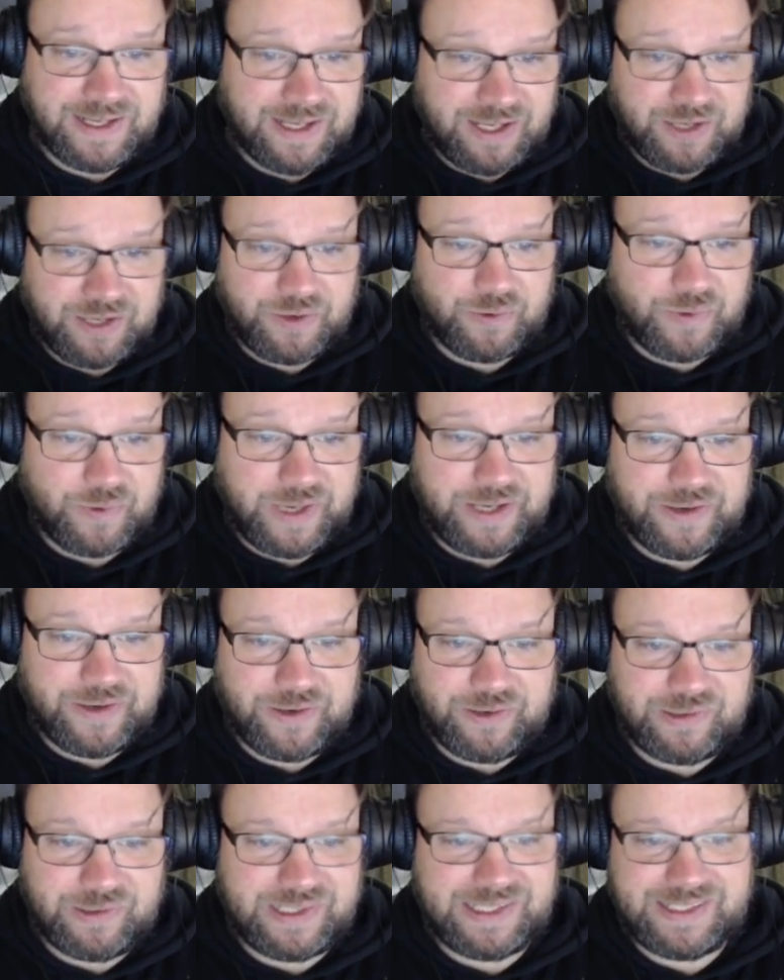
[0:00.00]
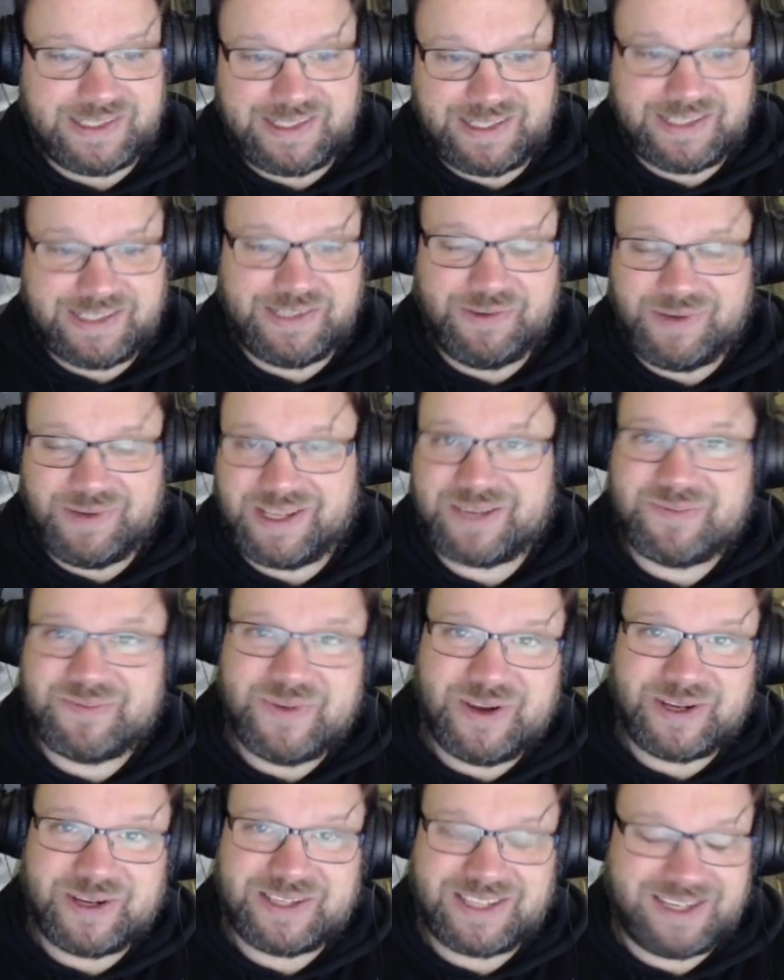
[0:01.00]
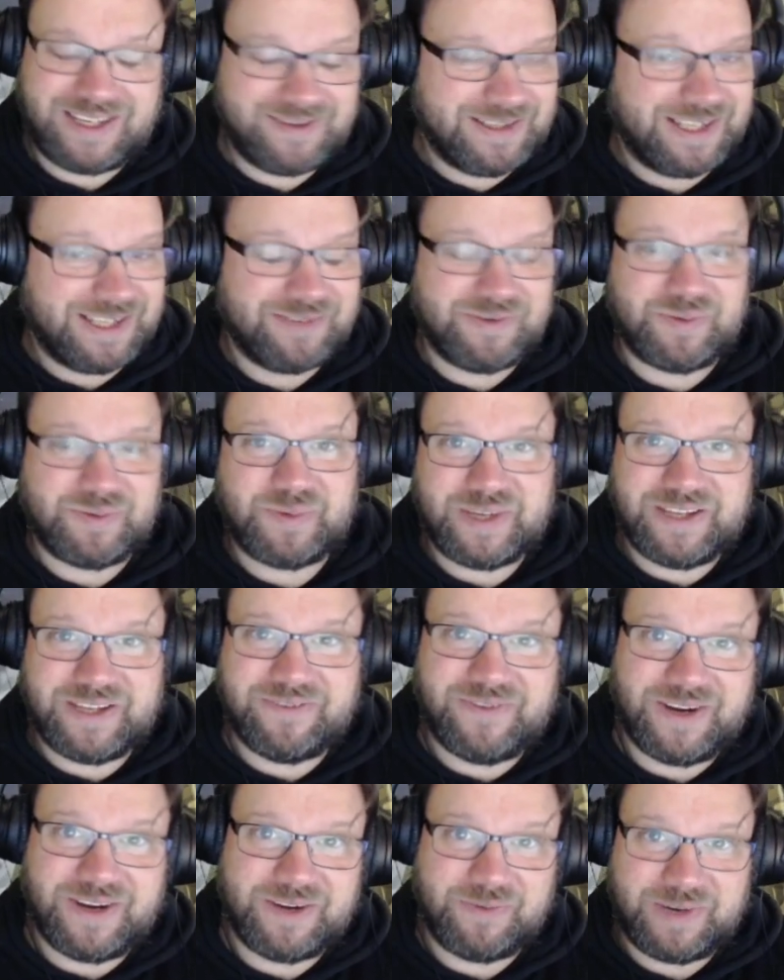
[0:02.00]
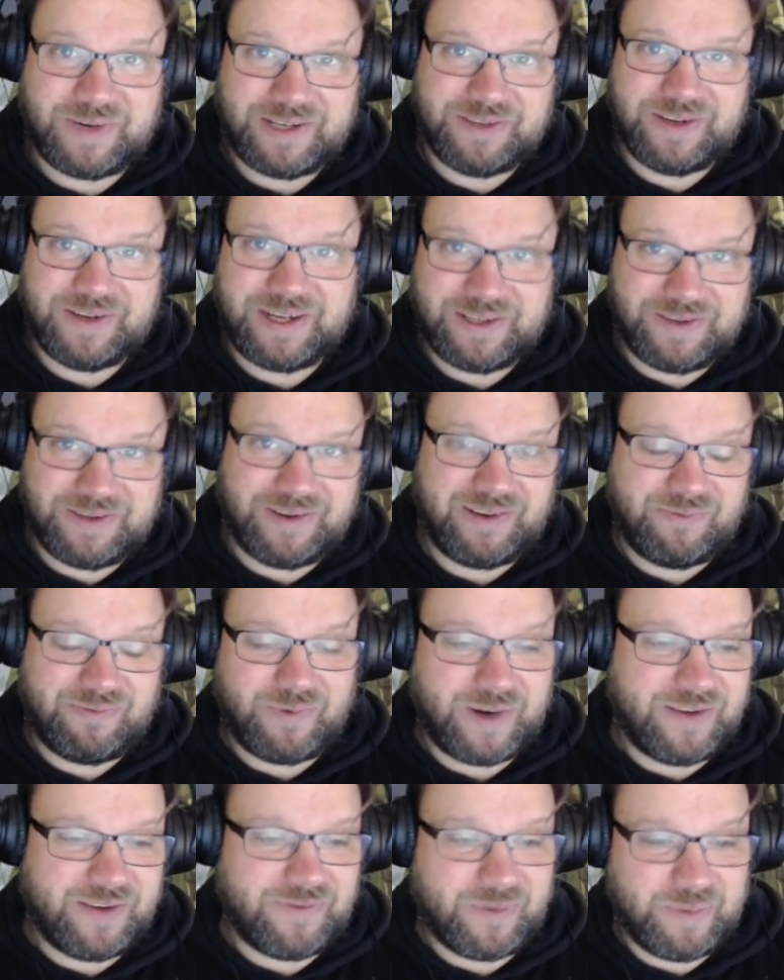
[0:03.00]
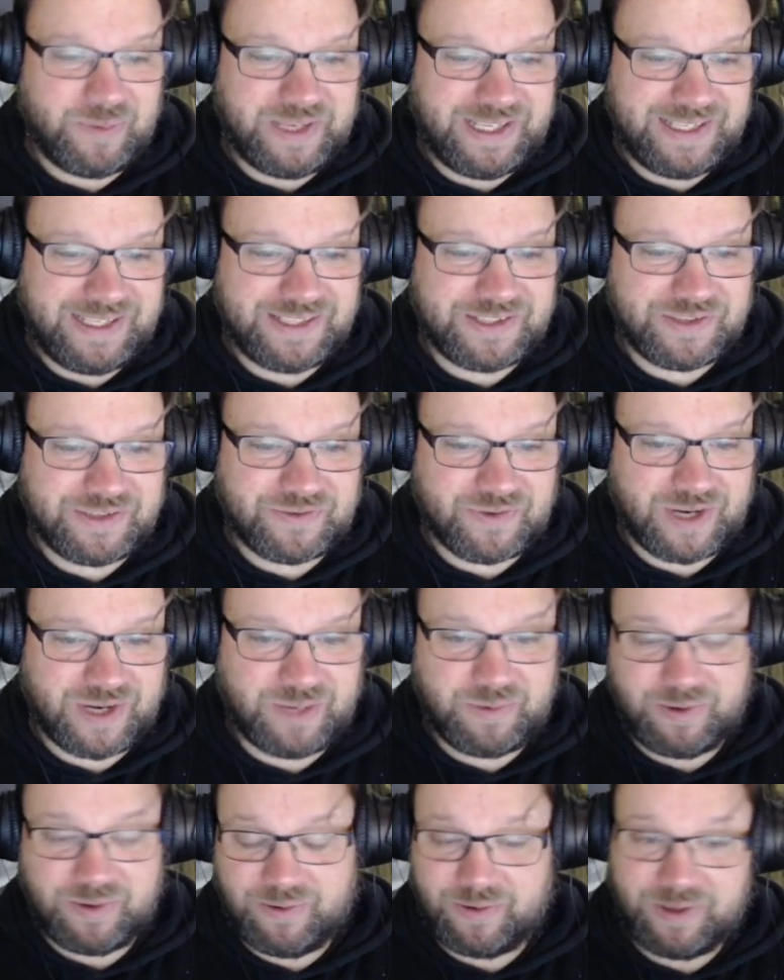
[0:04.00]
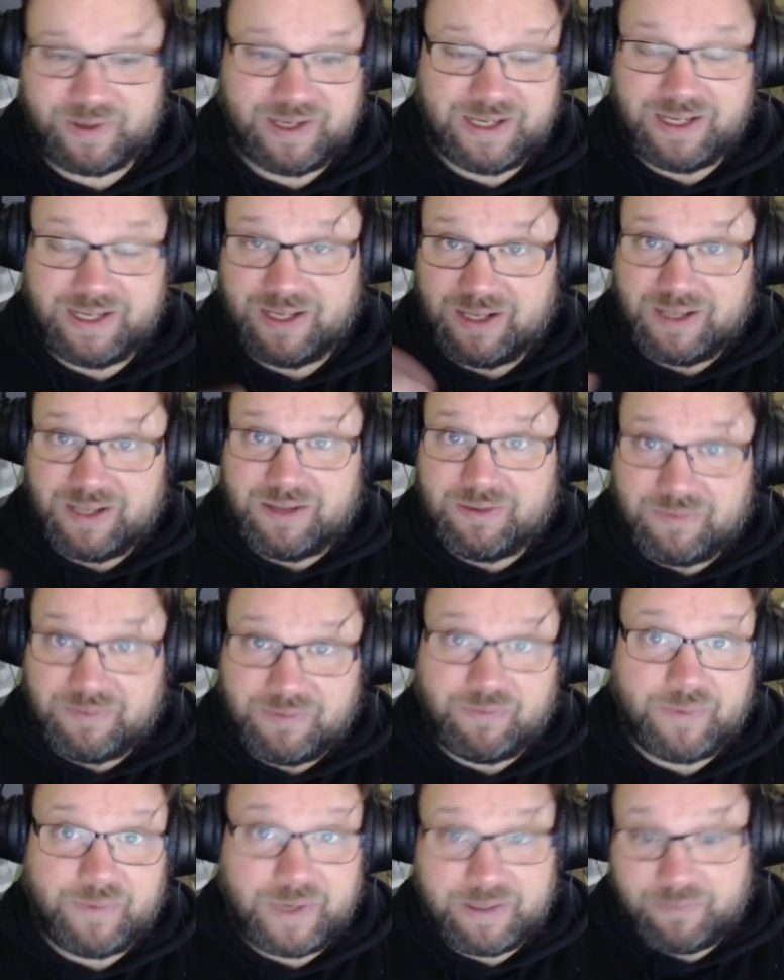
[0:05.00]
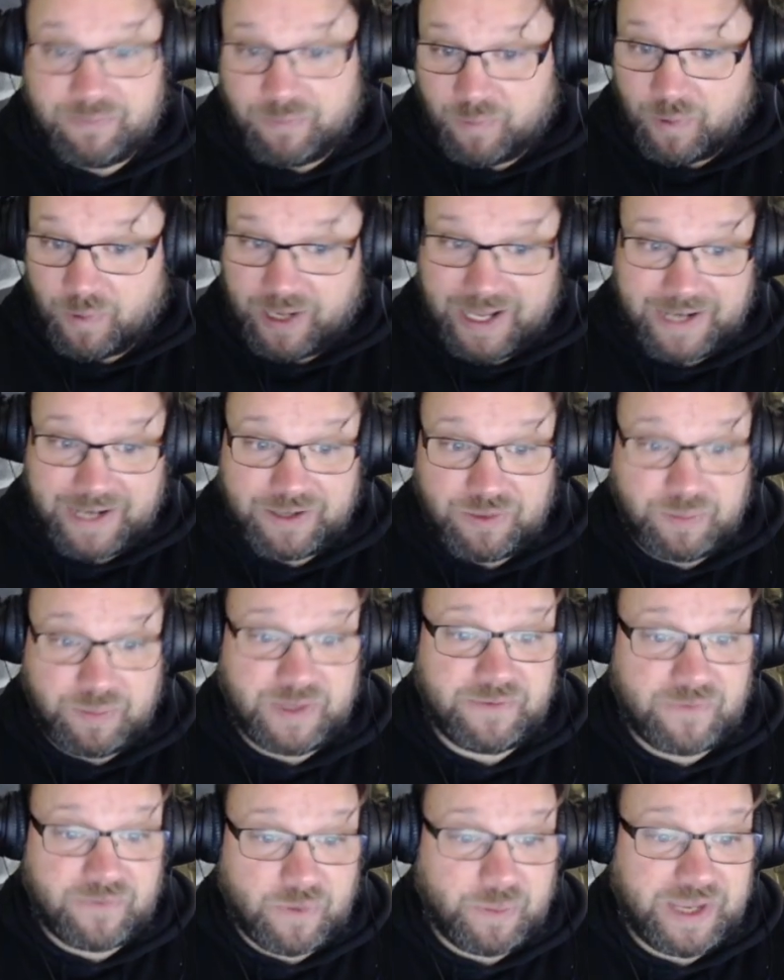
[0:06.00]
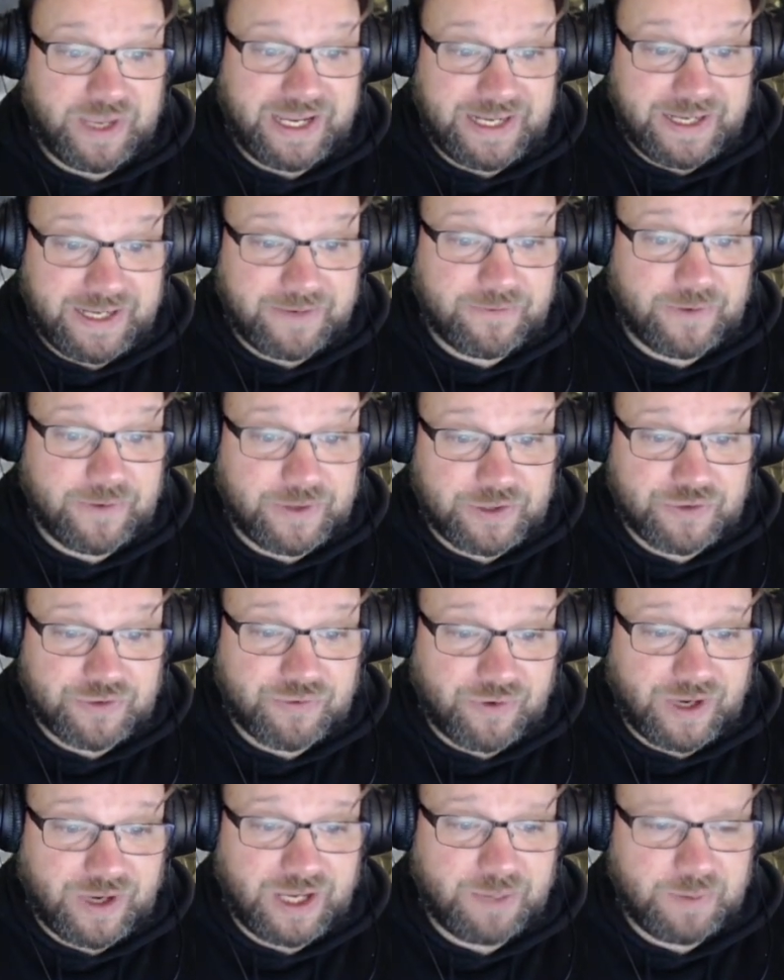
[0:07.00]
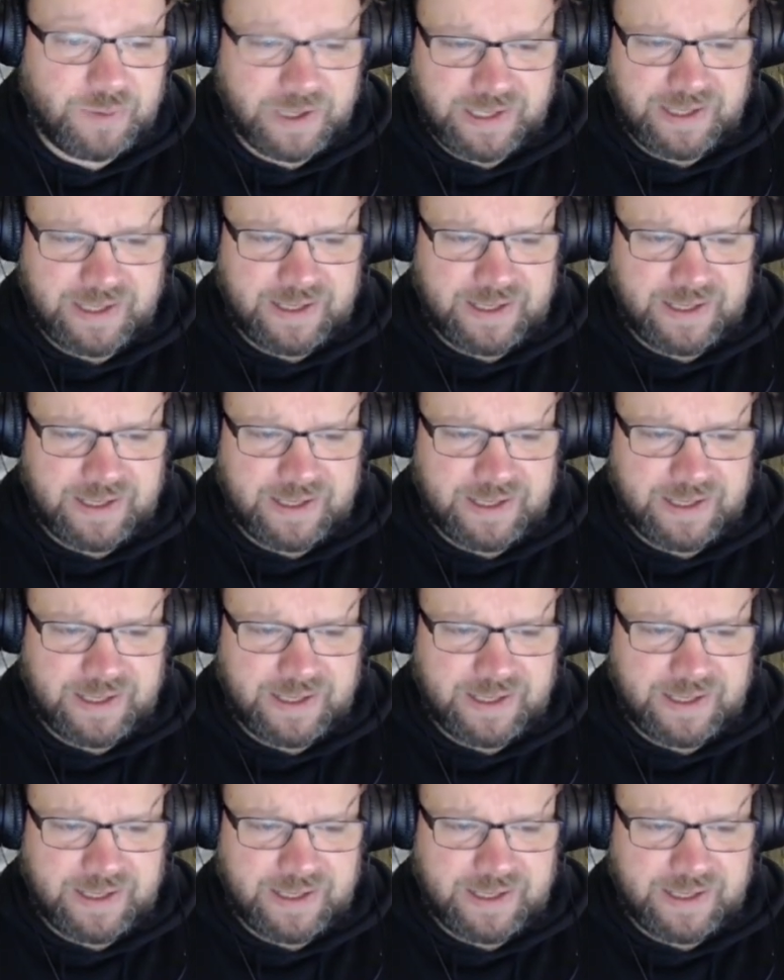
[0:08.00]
Curator using 6 unique merc types. That was a pretty fun one. You had to have one from each tribe, or everyone had to be from a different tribe.